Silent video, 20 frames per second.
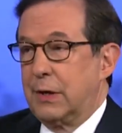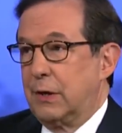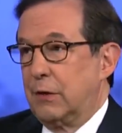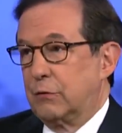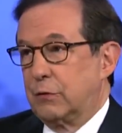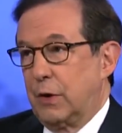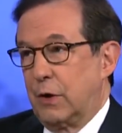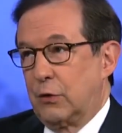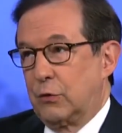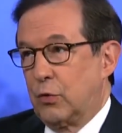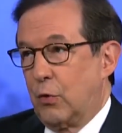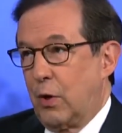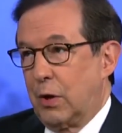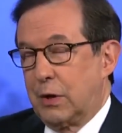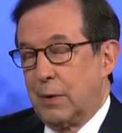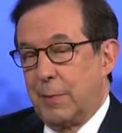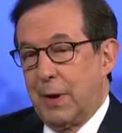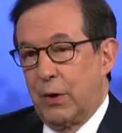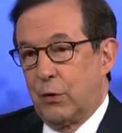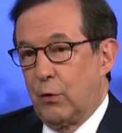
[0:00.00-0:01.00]
he's going to talk
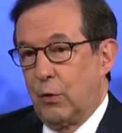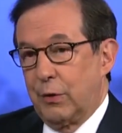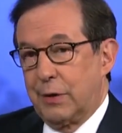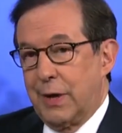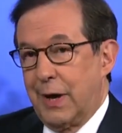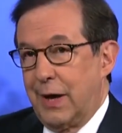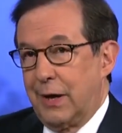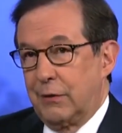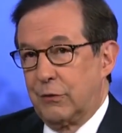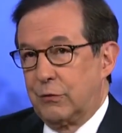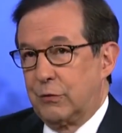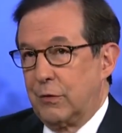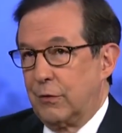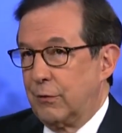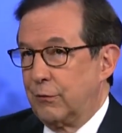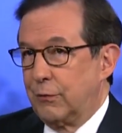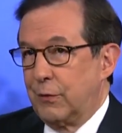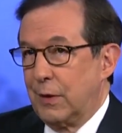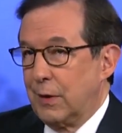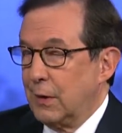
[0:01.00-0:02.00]
about all kinds
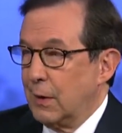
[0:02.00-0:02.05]
of